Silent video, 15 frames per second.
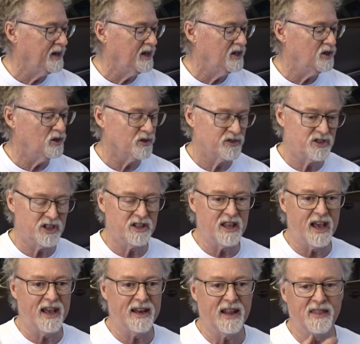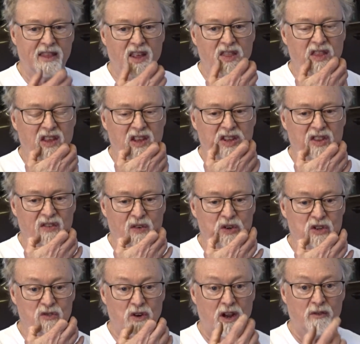you'll see that. And then the
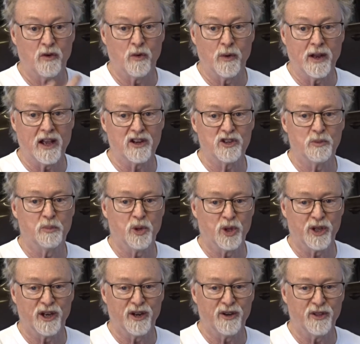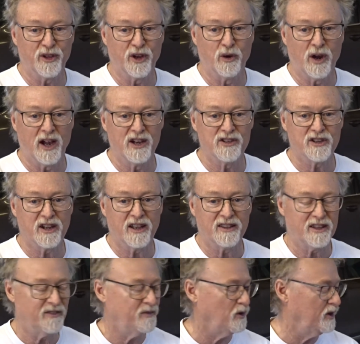first drive where we actually pull it out of the garage, I got
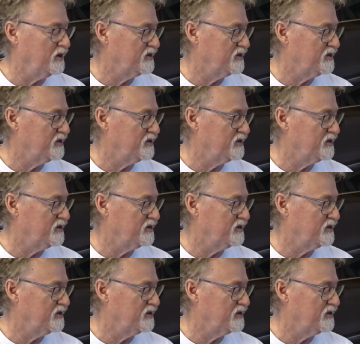that for you.